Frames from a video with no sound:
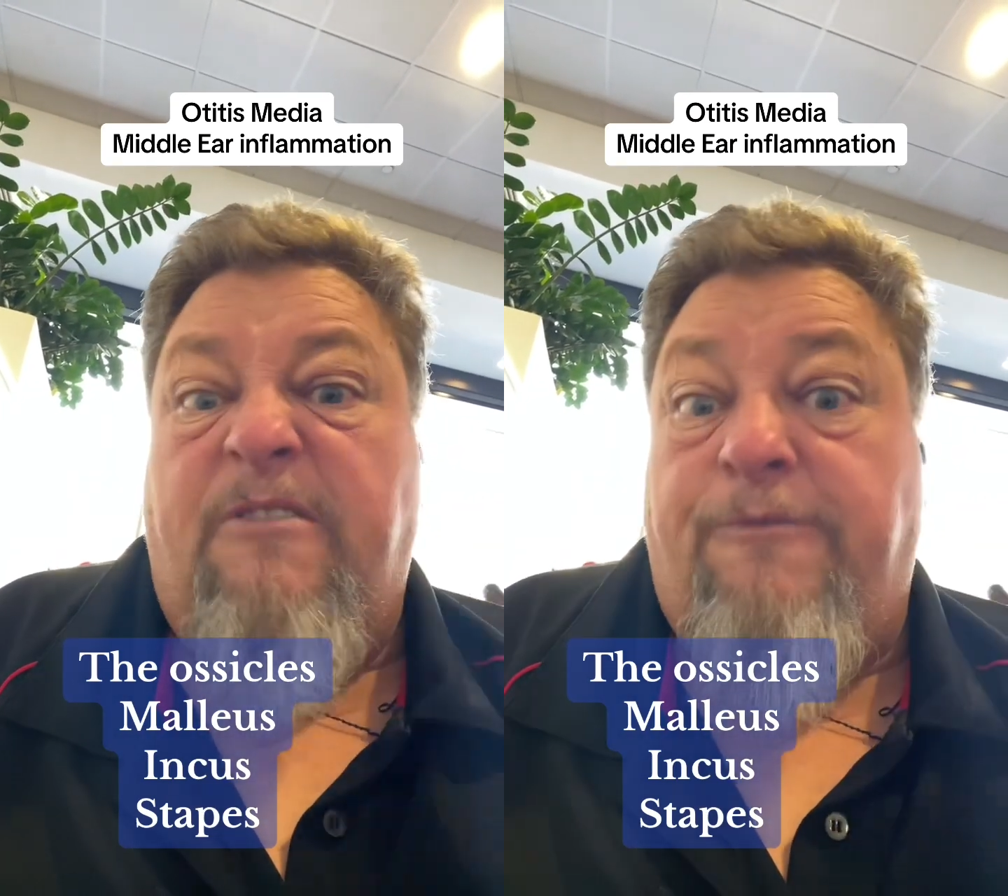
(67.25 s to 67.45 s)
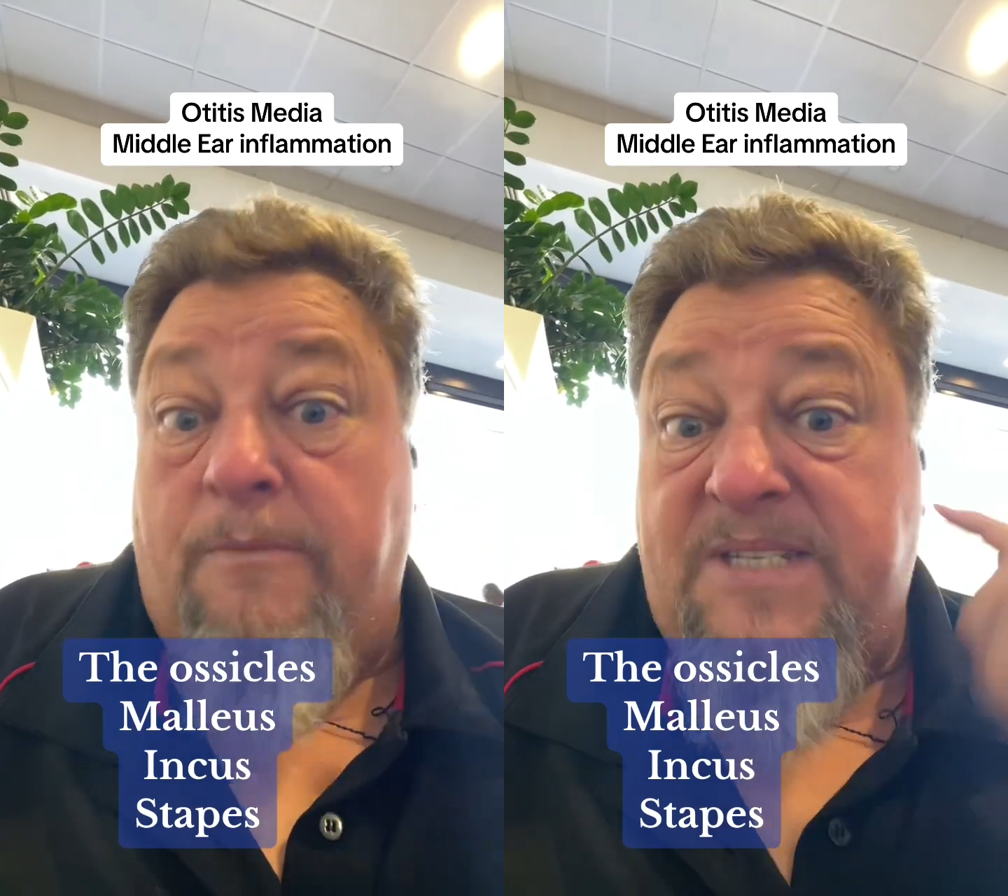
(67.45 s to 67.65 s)

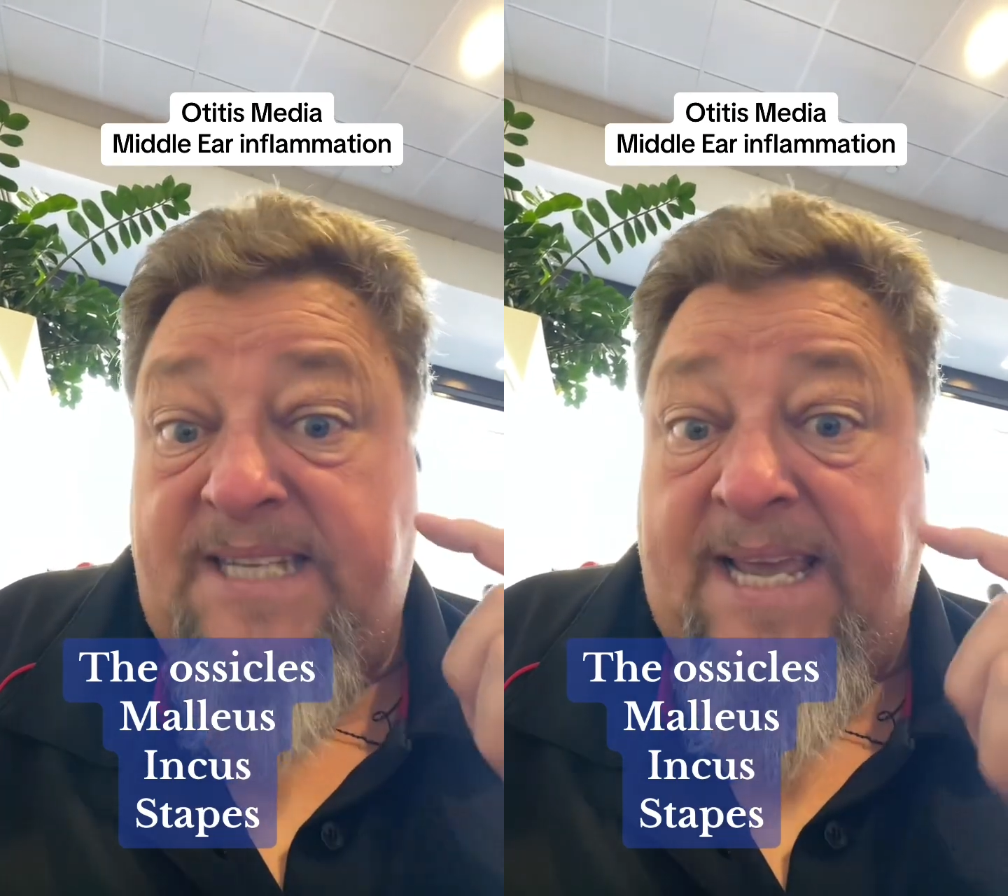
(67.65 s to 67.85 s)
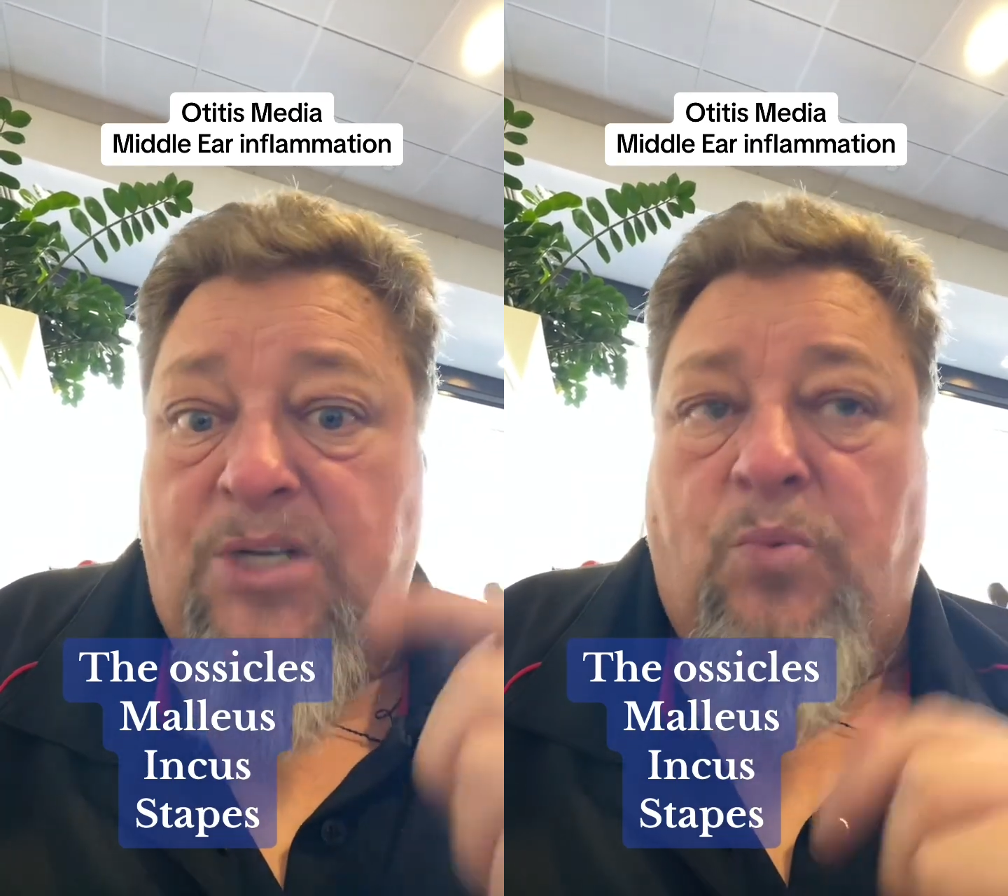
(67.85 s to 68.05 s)
from
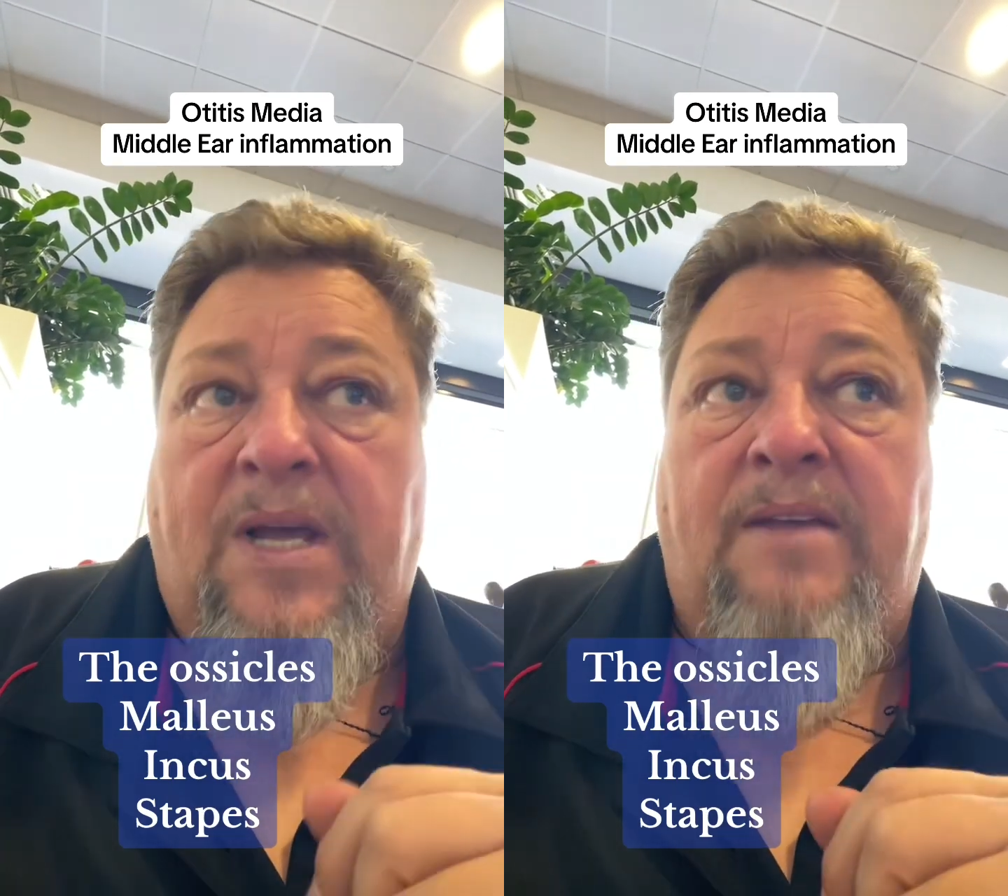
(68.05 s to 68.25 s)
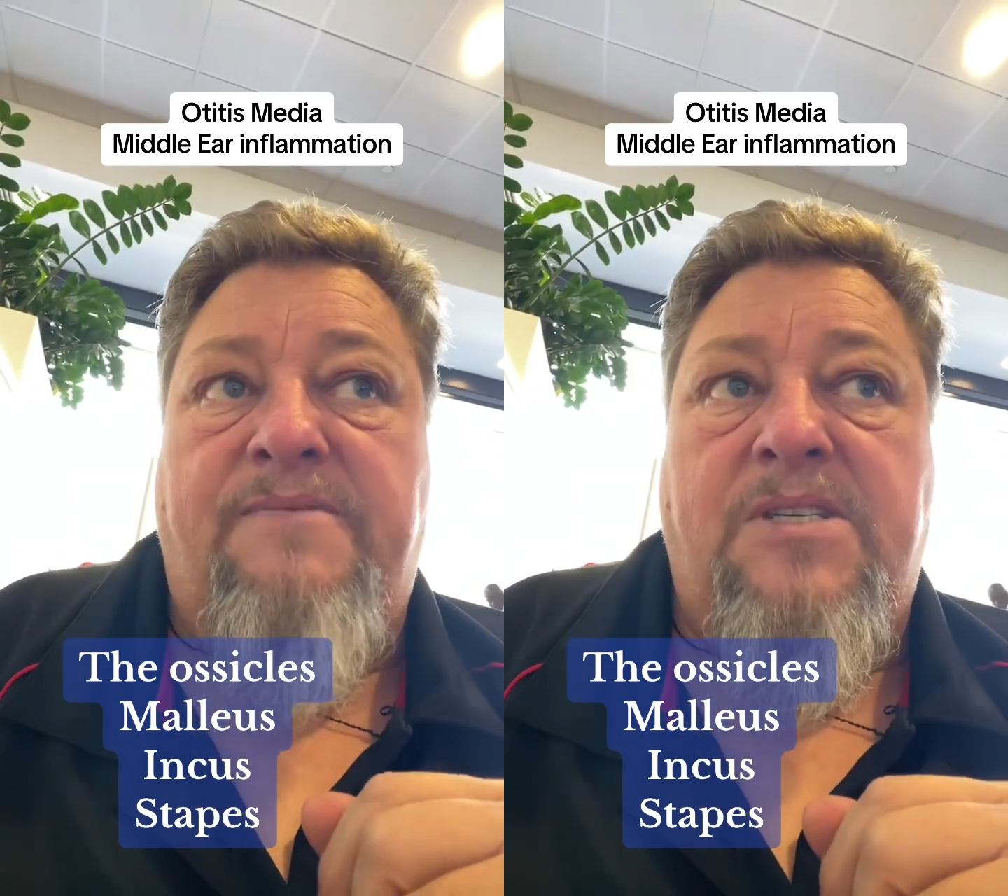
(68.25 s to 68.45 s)
sound
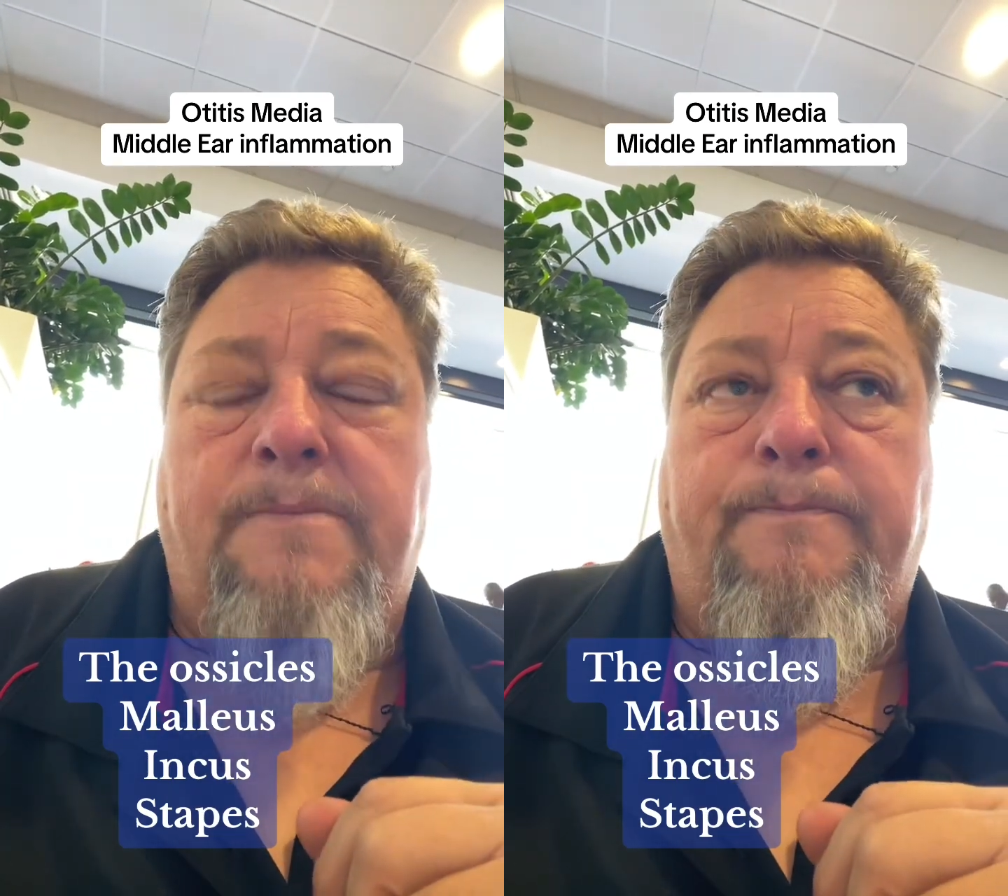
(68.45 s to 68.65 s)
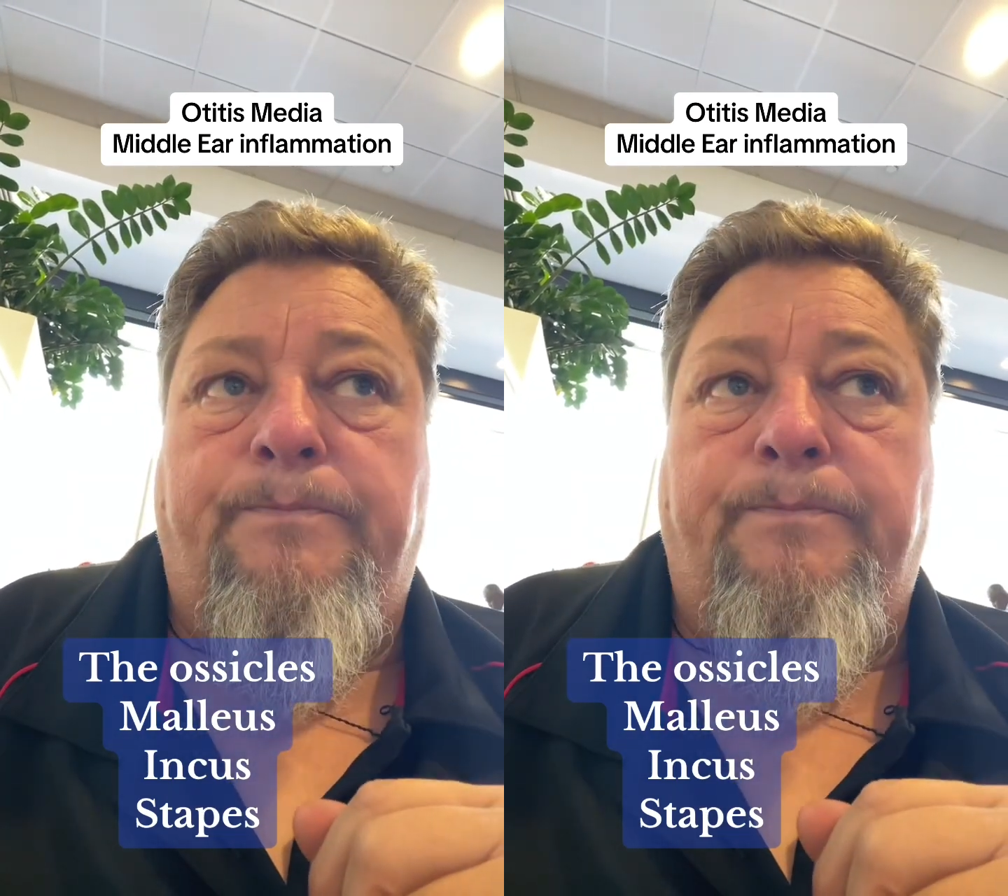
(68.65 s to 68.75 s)
waves,